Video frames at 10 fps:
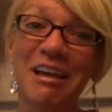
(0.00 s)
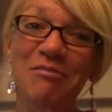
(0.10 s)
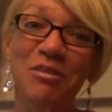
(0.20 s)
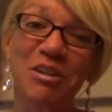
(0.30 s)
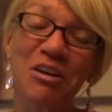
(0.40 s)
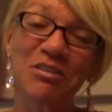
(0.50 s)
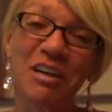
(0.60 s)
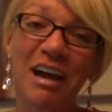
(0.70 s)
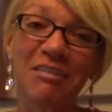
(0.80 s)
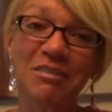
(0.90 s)
from the other
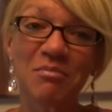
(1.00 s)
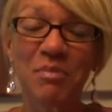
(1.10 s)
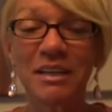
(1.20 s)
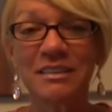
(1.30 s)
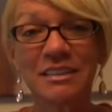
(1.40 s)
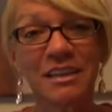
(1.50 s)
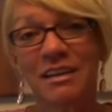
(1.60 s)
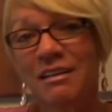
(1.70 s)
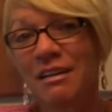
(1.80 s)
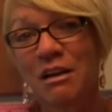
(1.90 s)
country. But
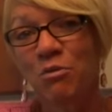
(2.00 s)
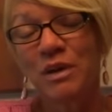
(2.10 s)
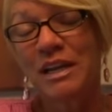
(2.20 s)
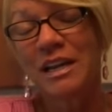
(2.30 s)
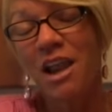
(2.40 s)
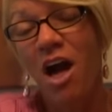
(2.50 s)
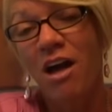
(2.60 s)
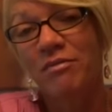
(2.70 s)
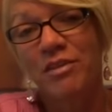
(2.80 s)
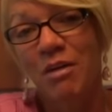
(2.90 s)
we really
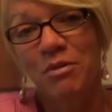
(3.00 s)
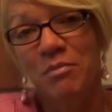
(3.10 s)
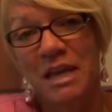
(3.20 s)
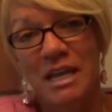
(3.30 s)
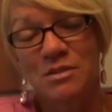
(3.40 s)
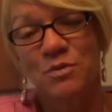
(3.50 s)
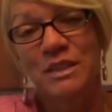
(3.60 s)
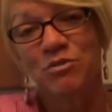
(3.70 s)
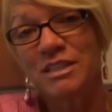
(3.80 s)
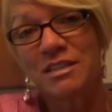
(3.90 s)
love our men. We
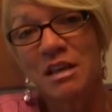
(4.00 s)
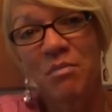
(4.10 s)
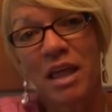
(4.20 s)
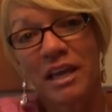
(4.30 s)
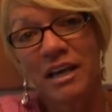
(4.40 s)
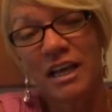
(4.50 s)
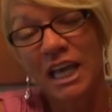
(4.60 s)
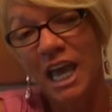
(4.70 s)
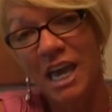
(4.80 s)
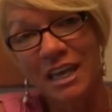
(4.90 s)
treat them like a
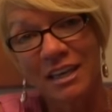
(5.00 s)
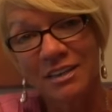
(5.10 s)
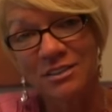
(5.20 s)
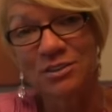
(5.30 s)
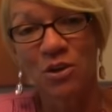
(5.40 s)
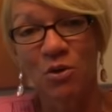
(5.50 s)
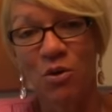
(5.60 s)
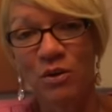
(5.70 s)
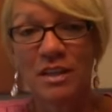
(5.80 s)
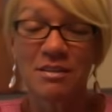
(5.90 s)
king. So
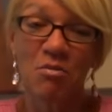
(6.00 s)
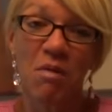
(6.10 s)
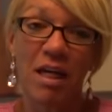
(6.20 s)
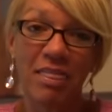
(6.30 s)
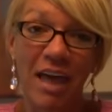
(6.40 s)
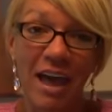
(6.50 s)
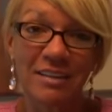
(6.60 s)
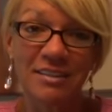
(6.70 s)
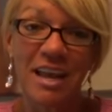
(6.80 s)
who doesn't want that?